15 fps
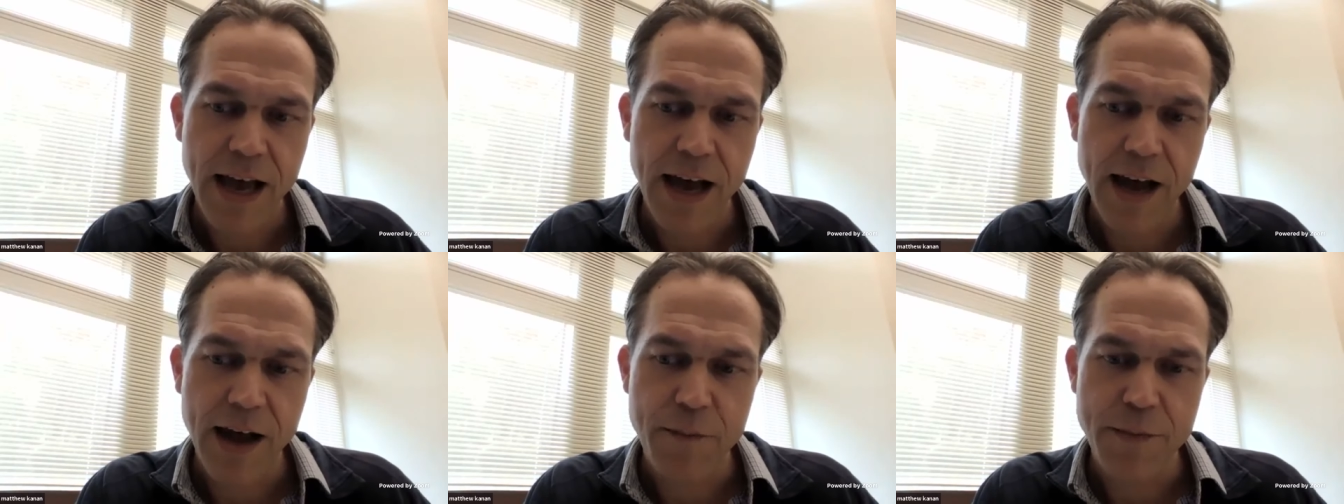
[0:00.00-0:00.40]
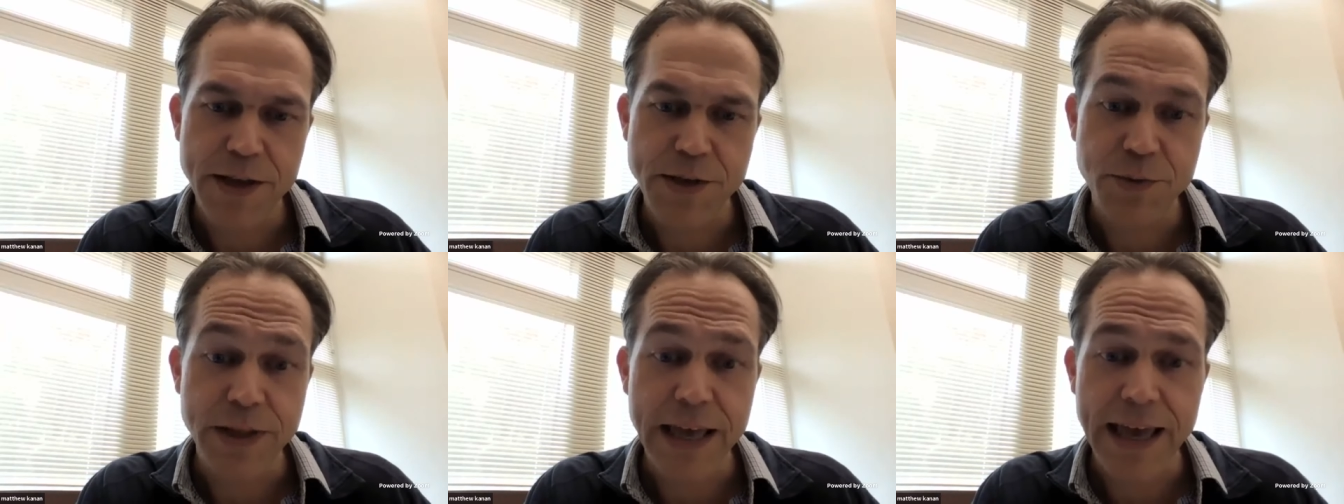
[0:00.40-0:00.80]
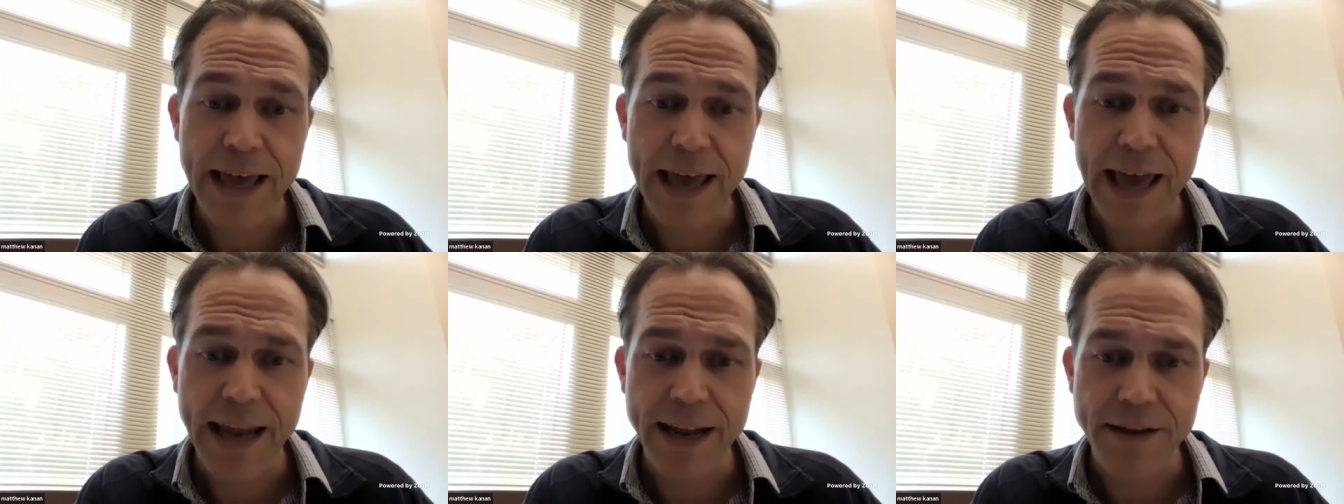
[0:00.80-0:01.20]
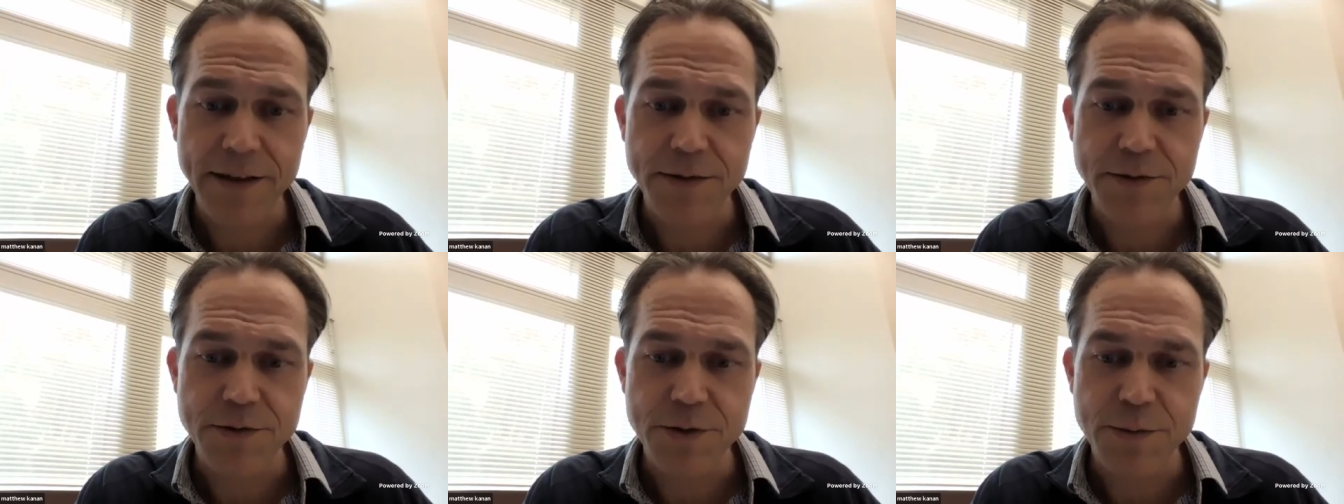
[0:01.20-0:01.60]
um, is really at a
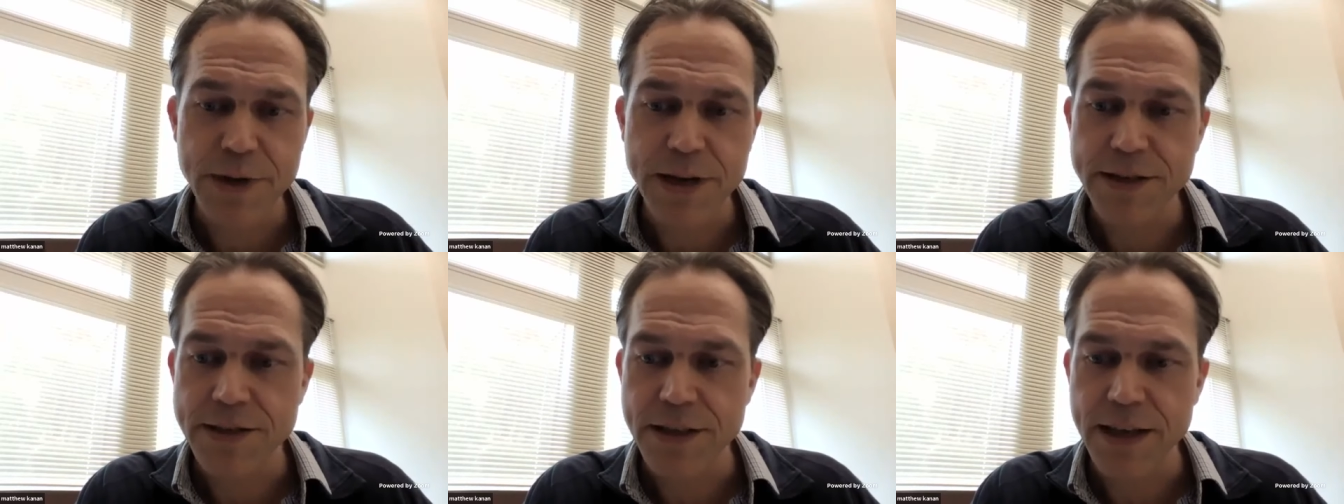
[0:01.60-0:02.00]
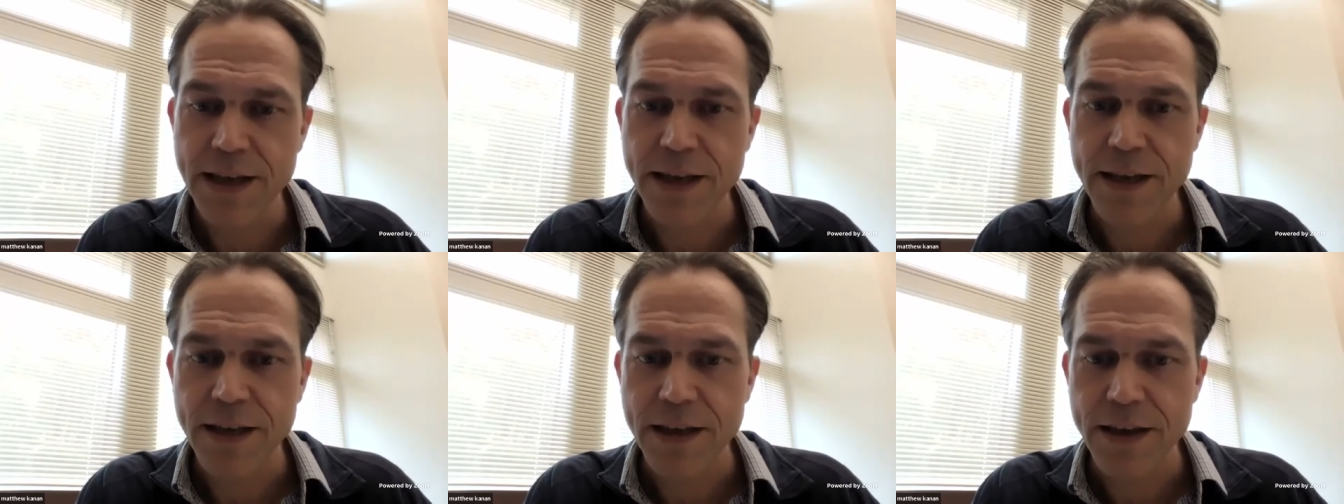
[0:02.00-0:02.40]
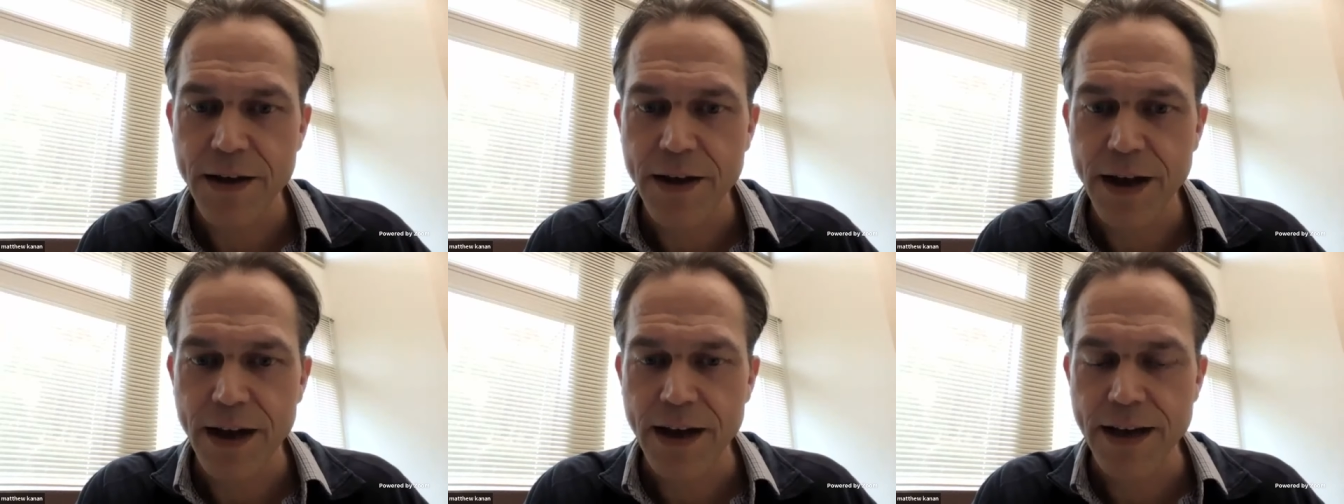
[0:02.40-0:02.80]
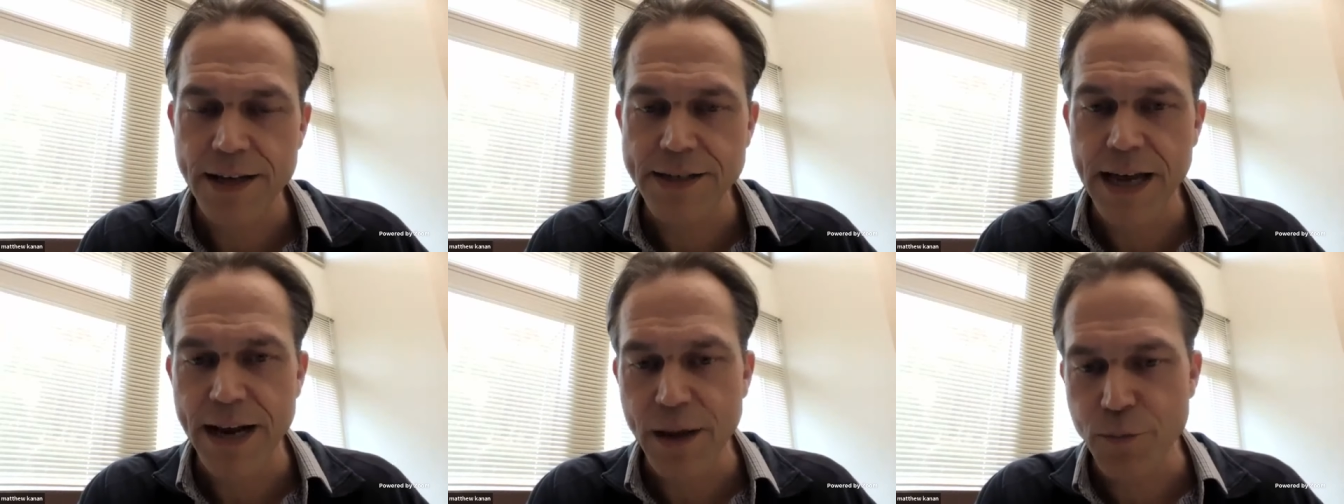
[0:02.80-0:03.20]
tremendously uh,
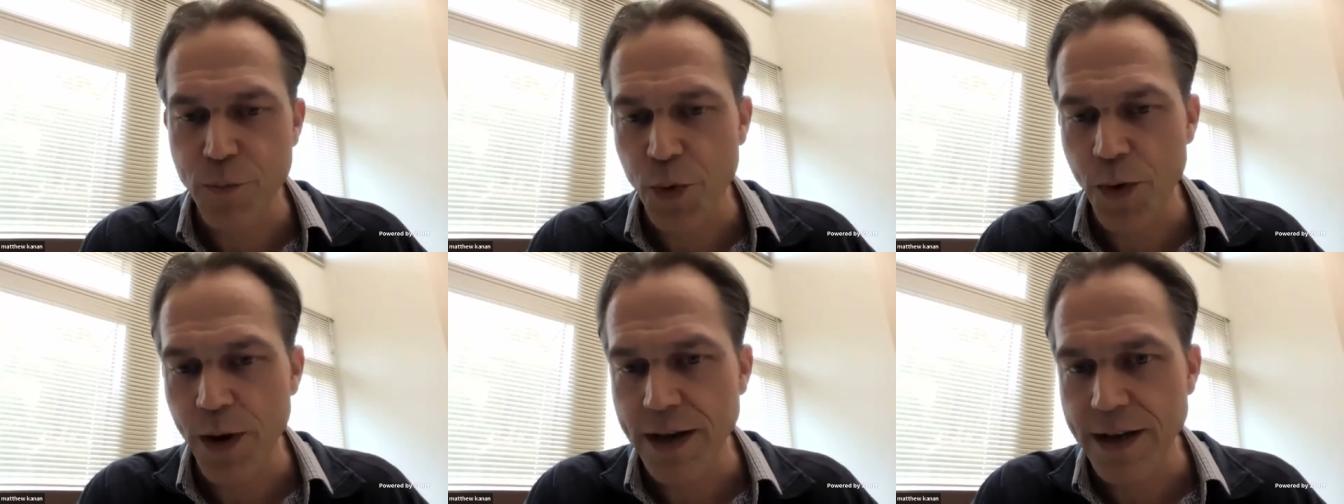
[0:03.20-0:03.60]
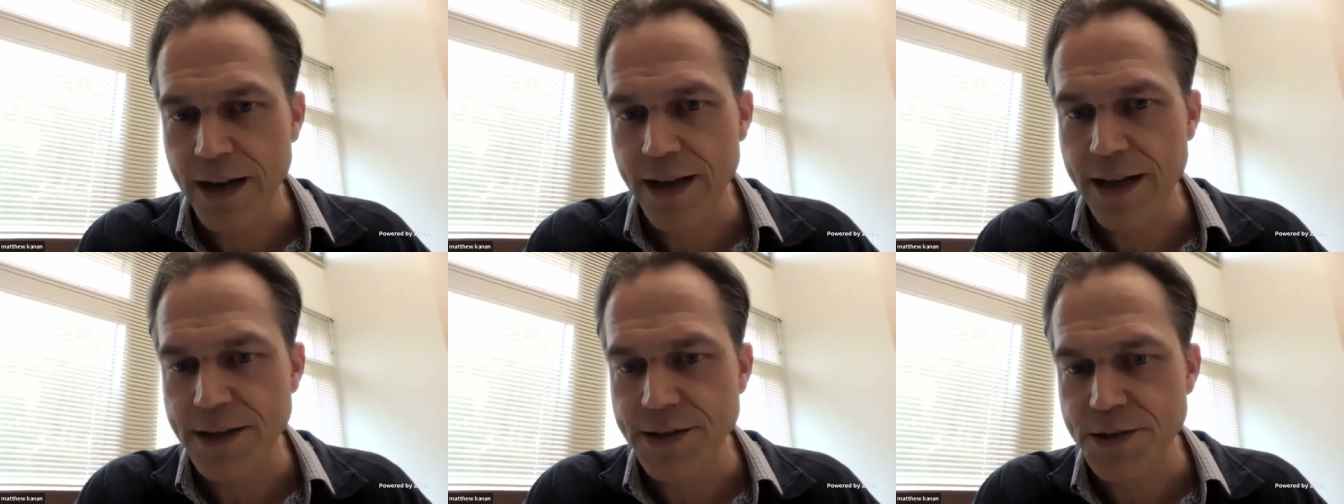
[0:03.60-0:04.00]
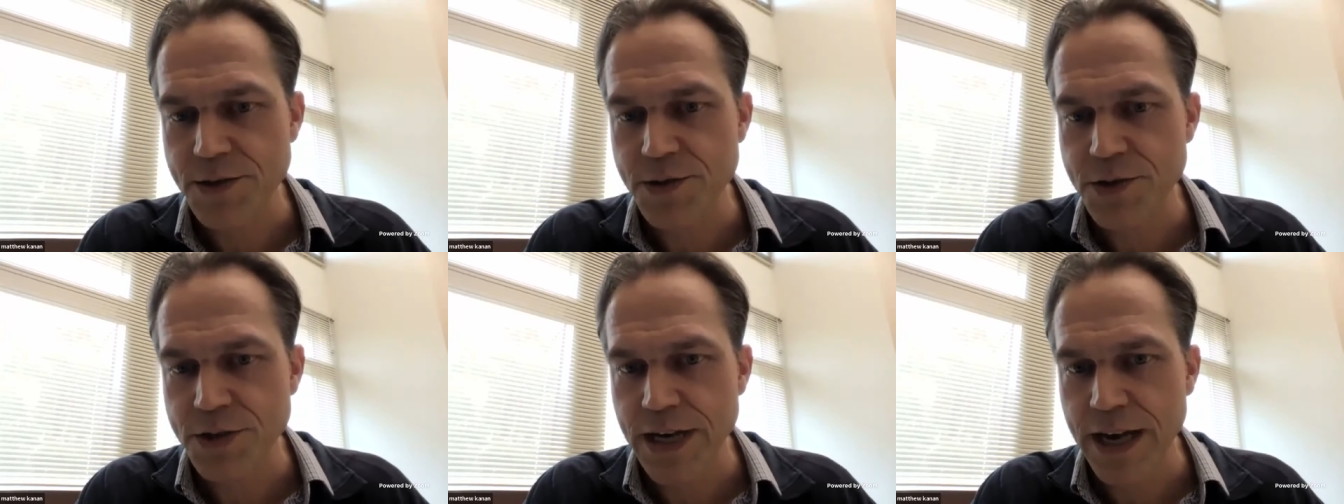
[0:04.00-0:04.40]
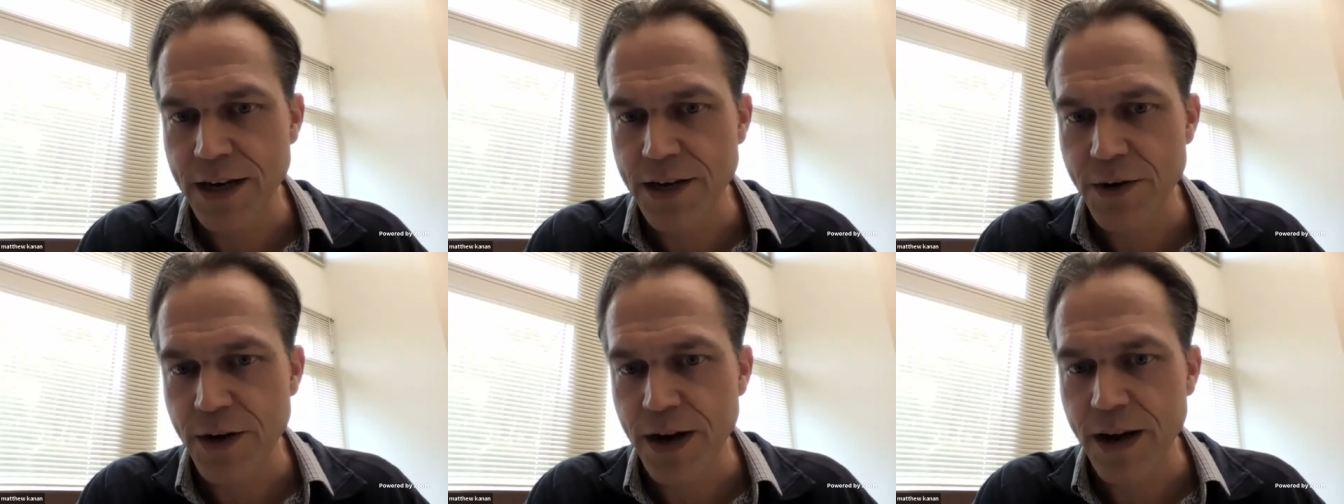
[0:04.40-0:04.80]
exciting point in its
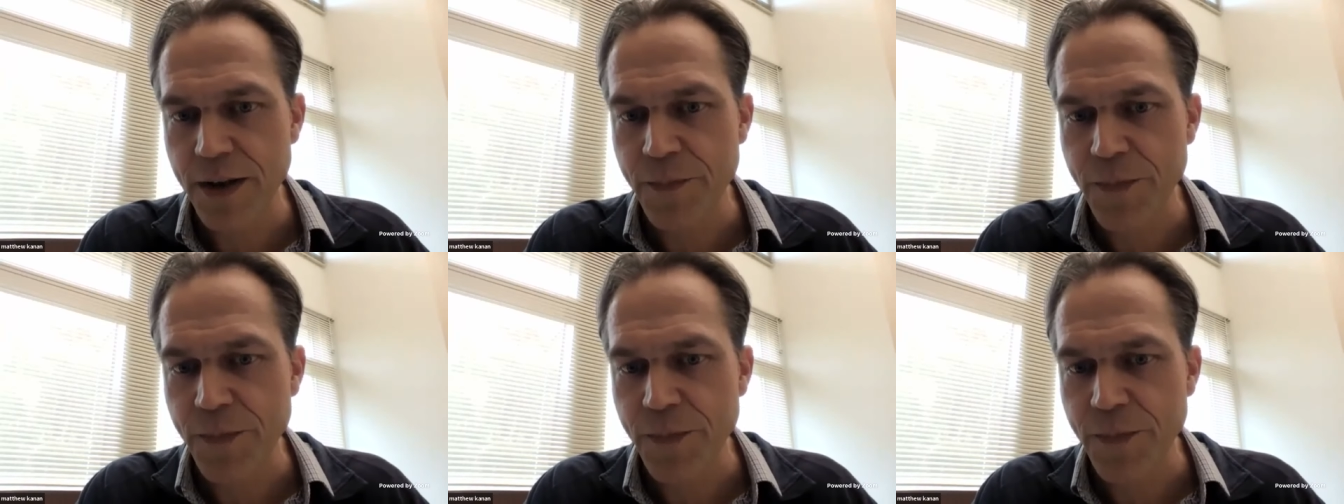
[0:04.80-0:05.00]
trajectory.